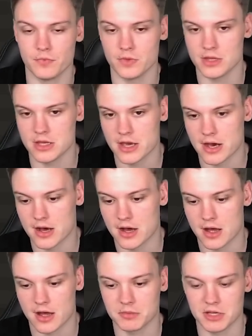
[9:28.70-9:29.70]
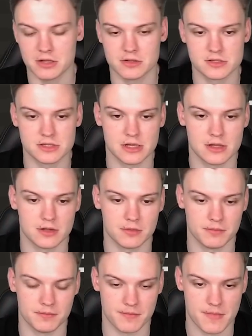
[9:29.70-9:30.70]
yeah, I mean, still
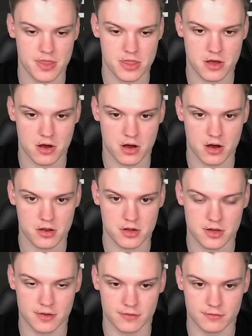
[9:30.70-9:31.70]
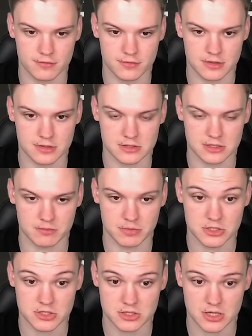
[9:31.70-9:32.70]
not very simple
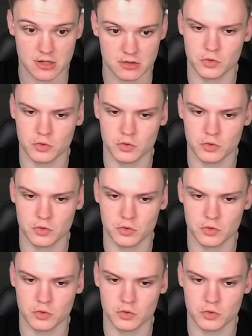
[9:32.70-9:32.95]
just yet.